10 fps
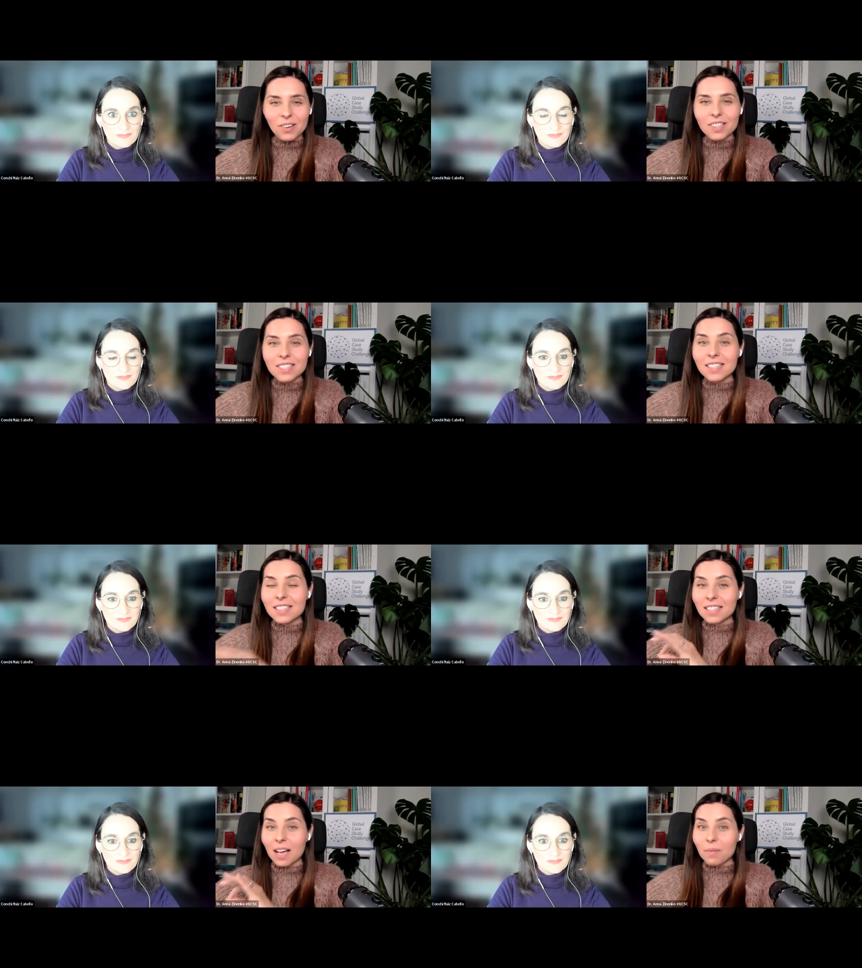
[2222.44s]
Speaker 1: learned that
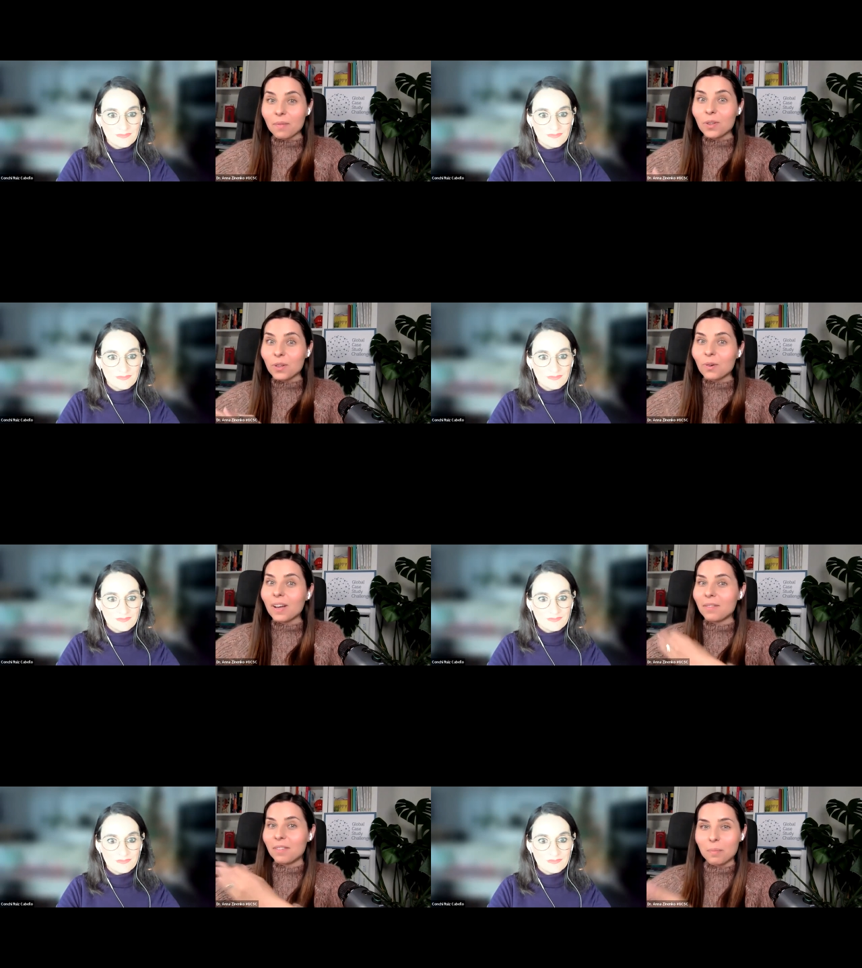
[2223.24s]
it's new
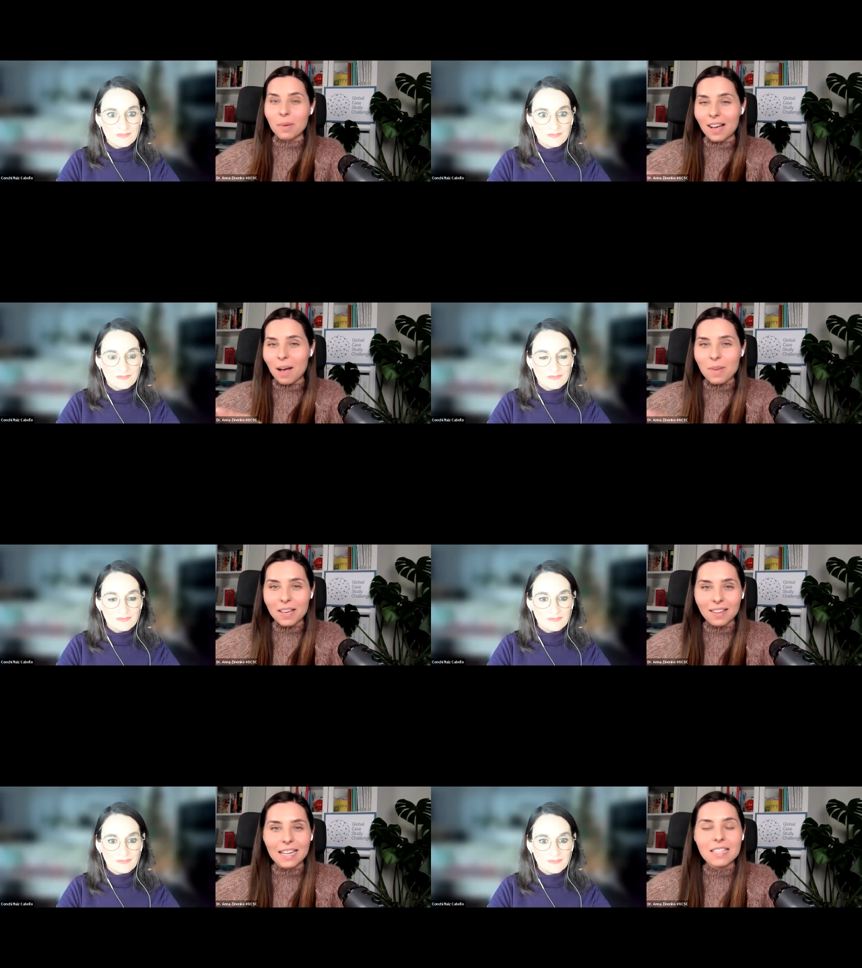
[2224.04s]
and will be
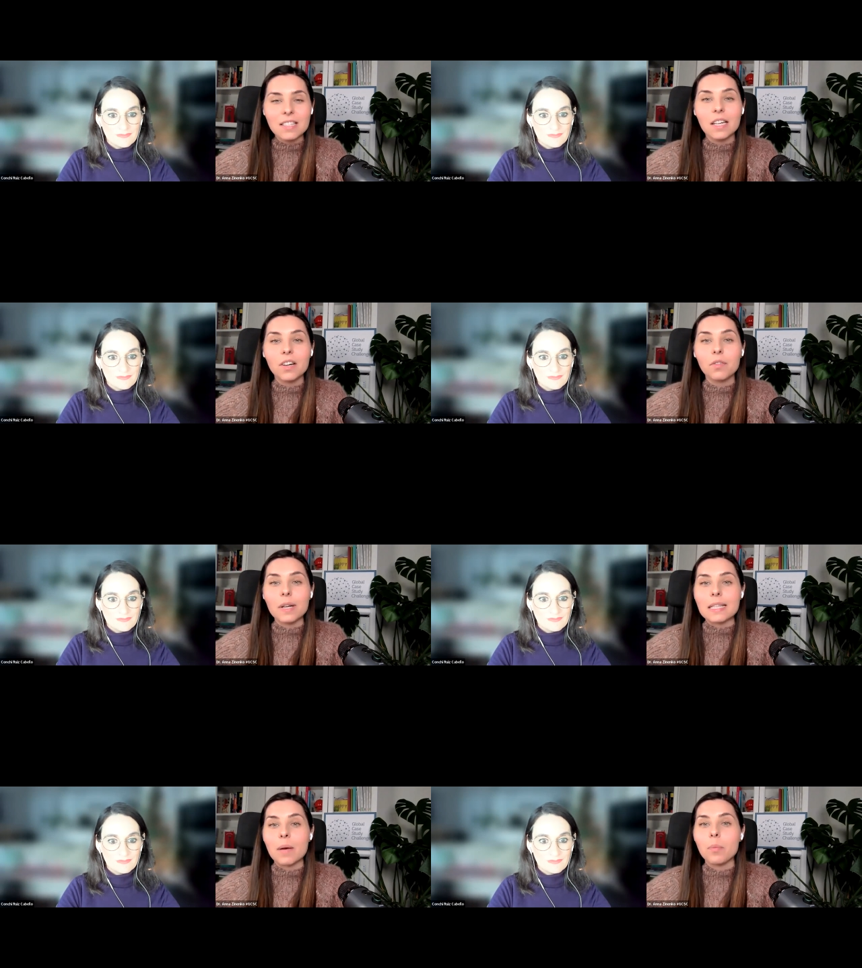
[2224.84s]
coming next year. For
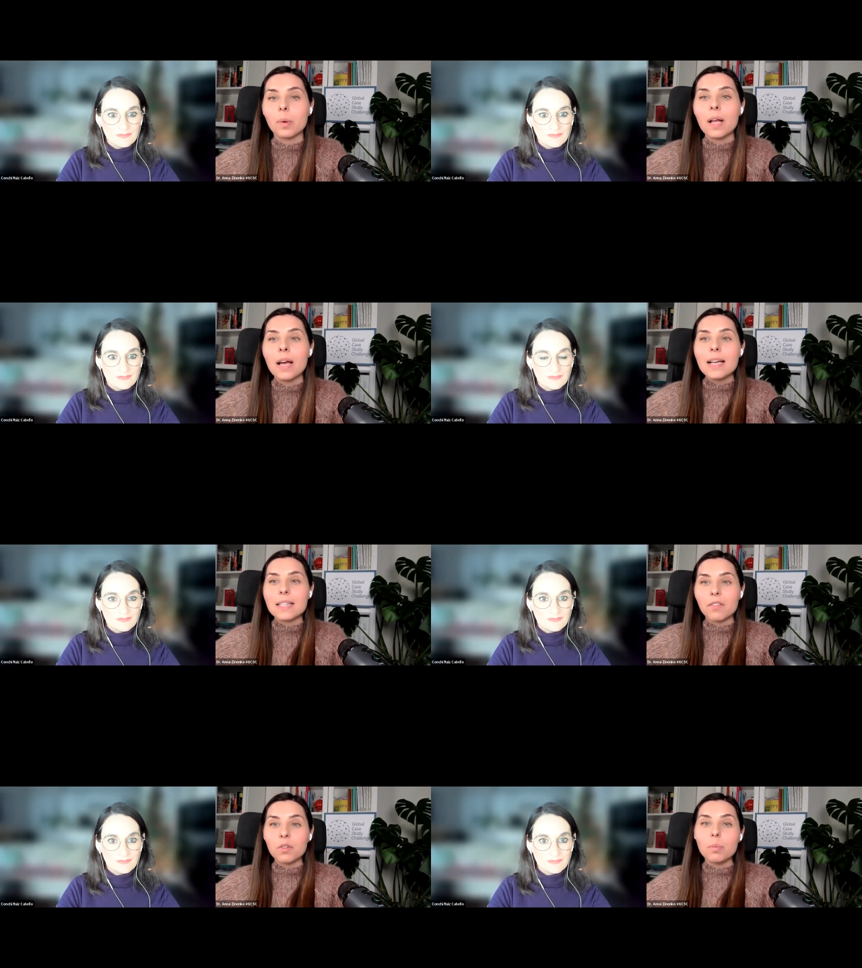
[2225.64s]
example,
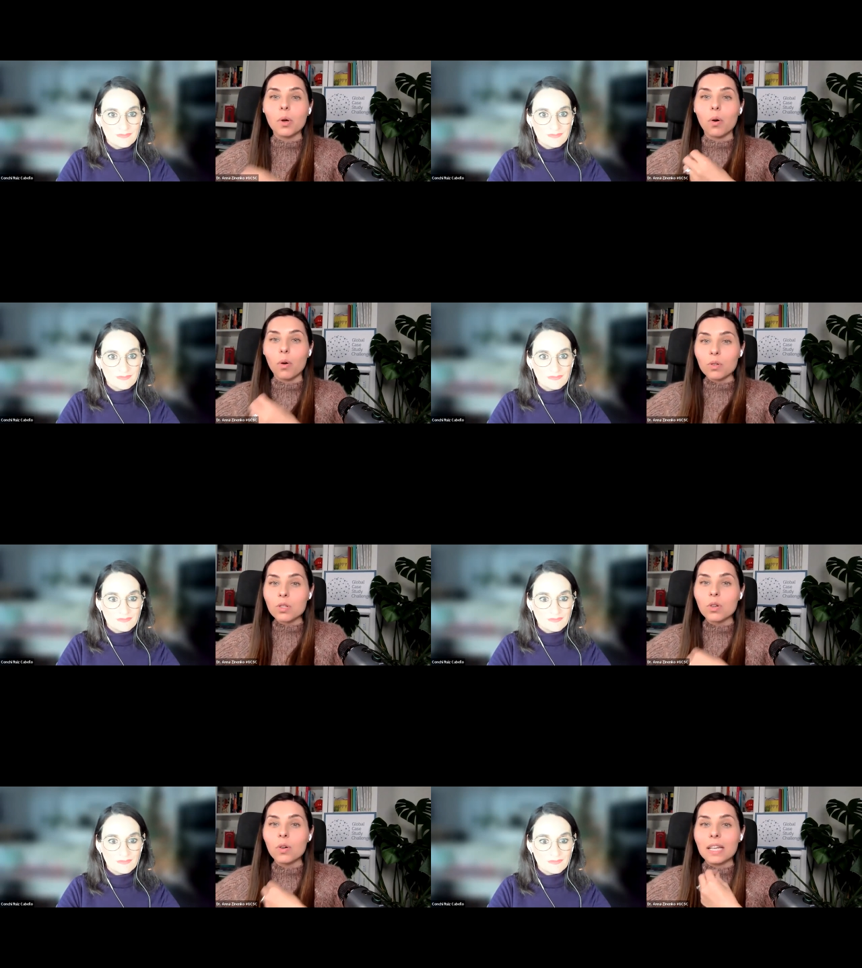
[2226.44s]
there would be
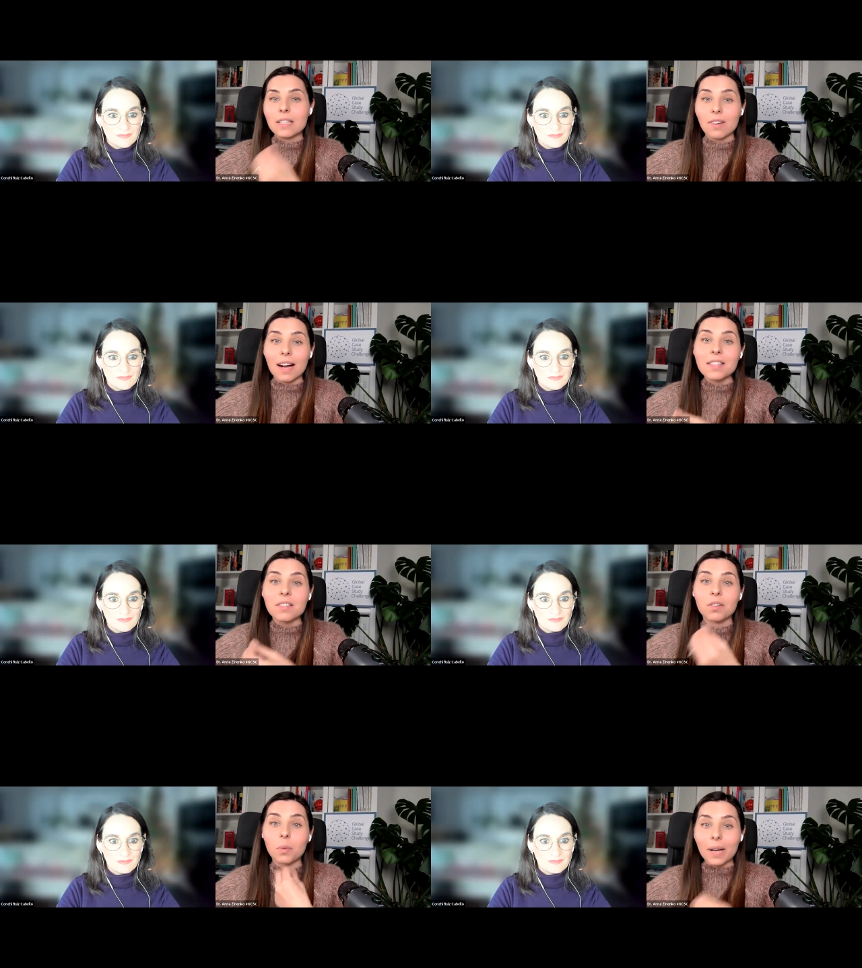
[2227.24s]
also
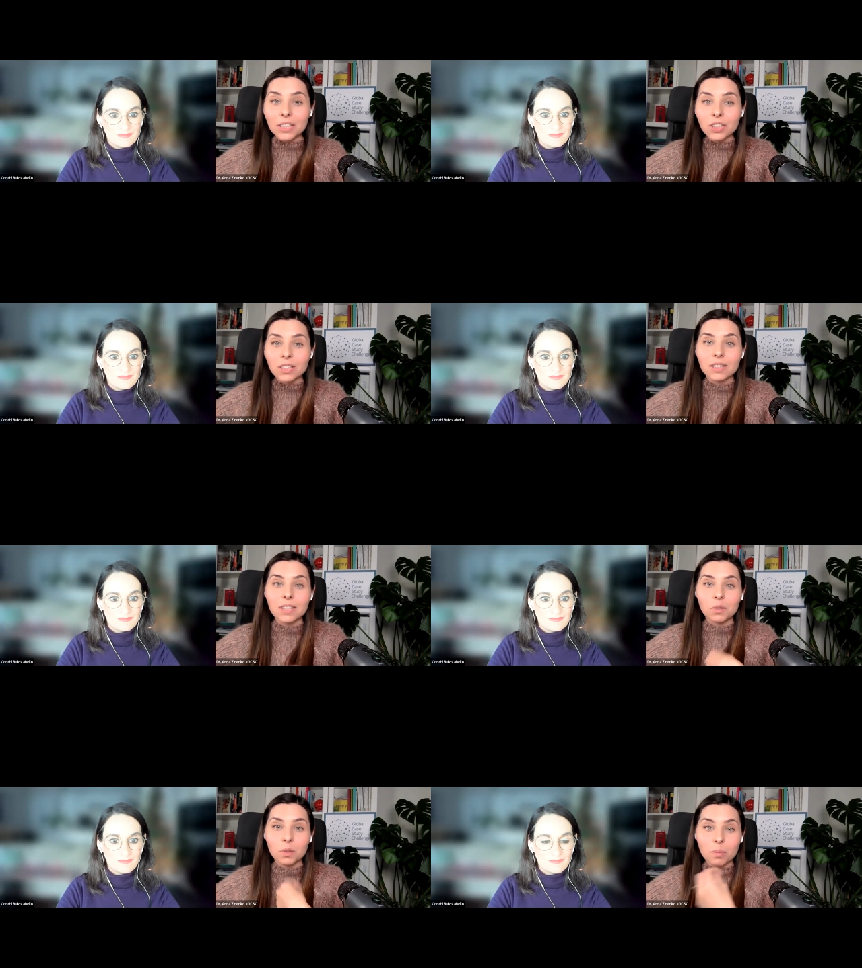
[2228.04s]
interactive questions
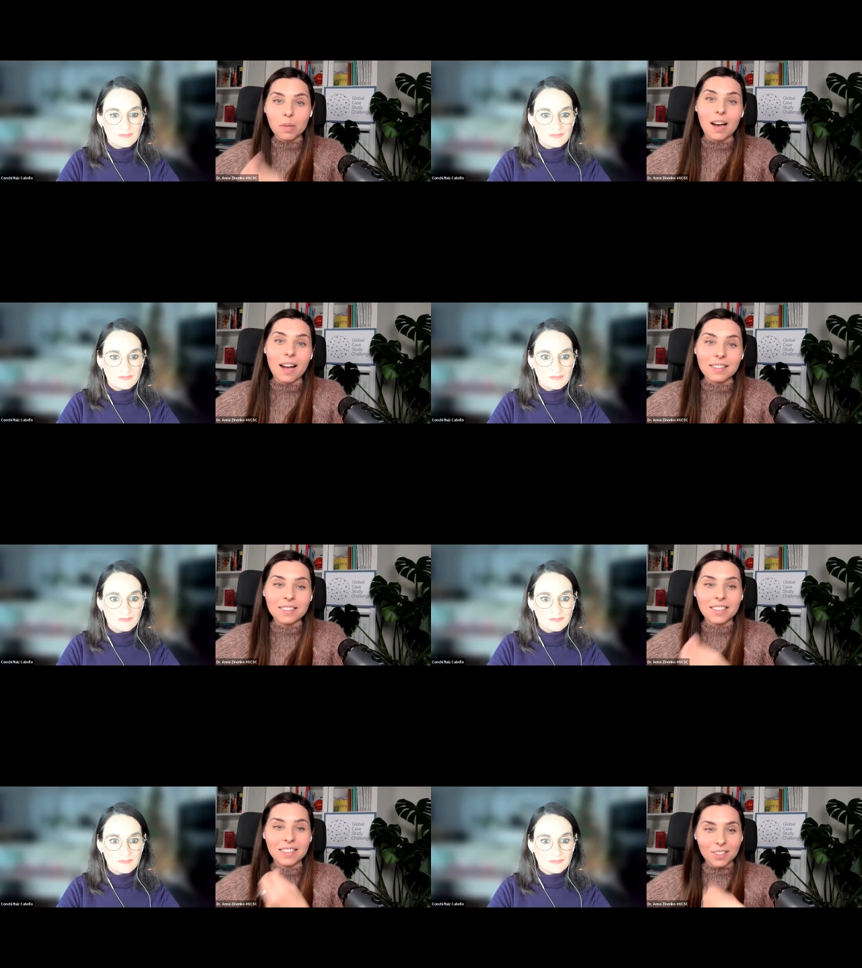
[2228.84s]
that could be
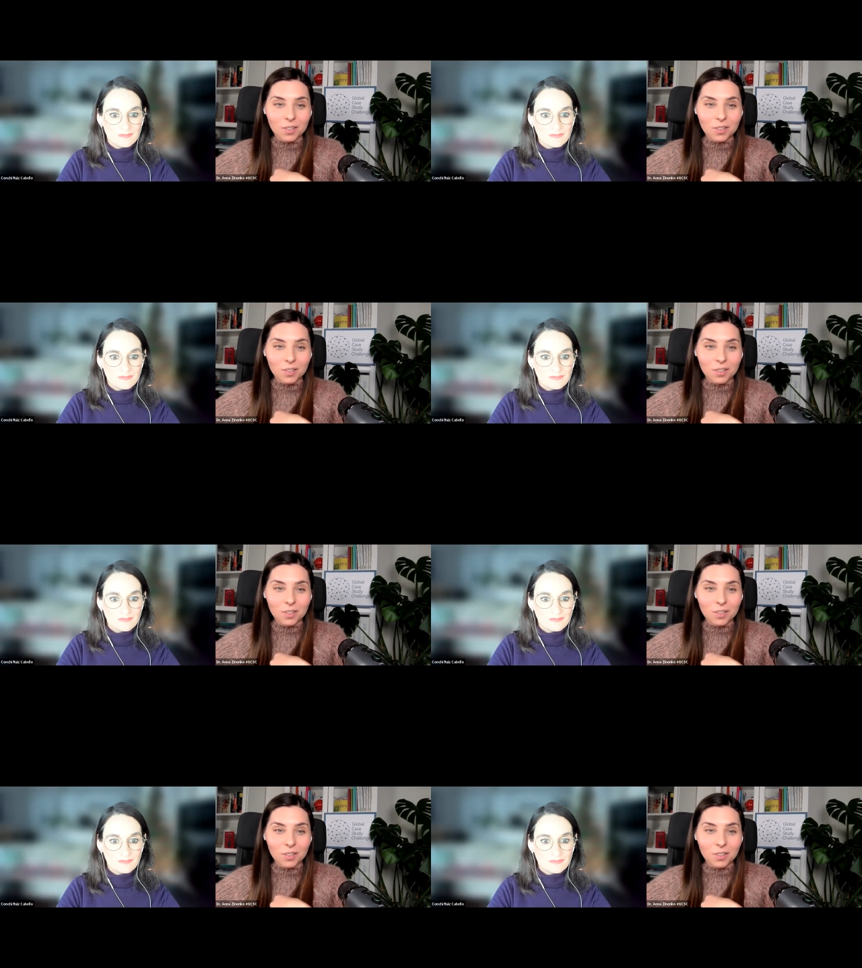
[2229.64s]
answered.